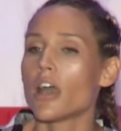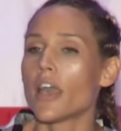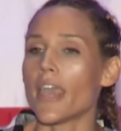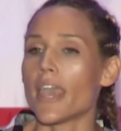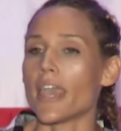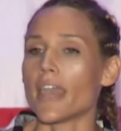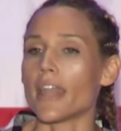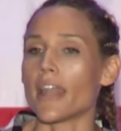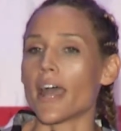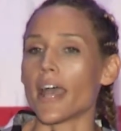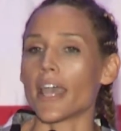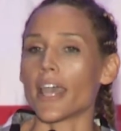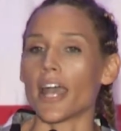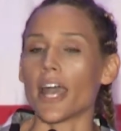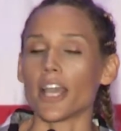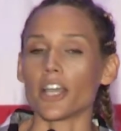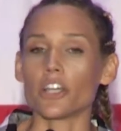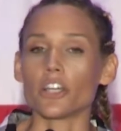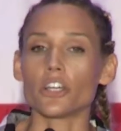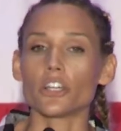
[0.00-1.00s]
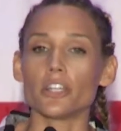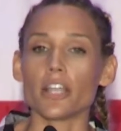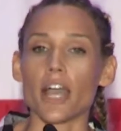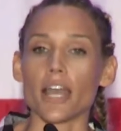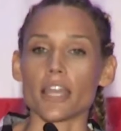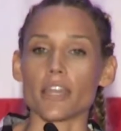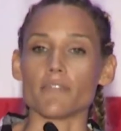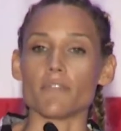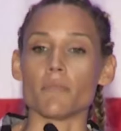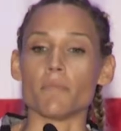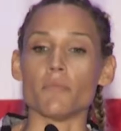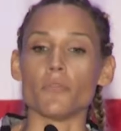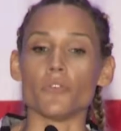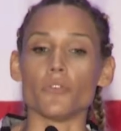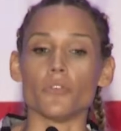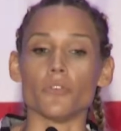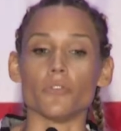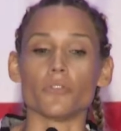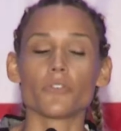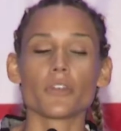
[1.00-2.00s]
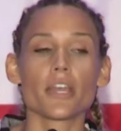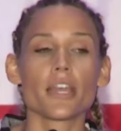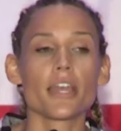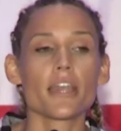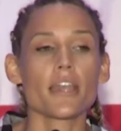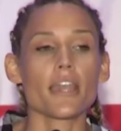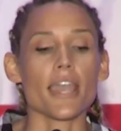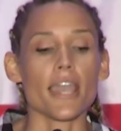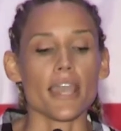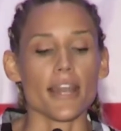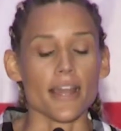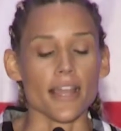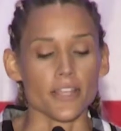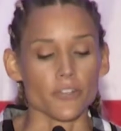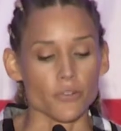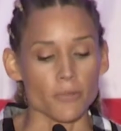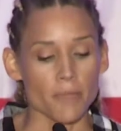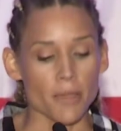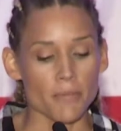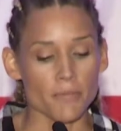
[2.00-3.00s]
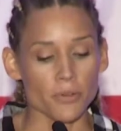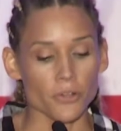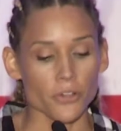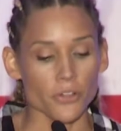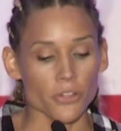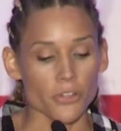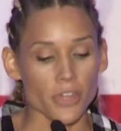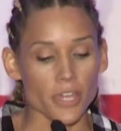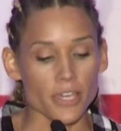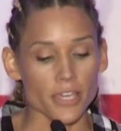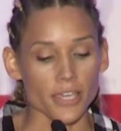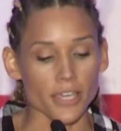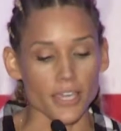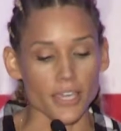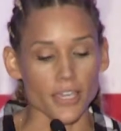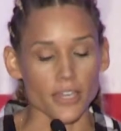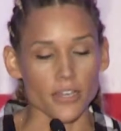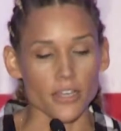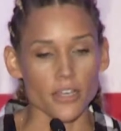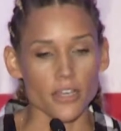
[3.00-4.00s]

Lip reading: and I could not even move. And I remember thinking,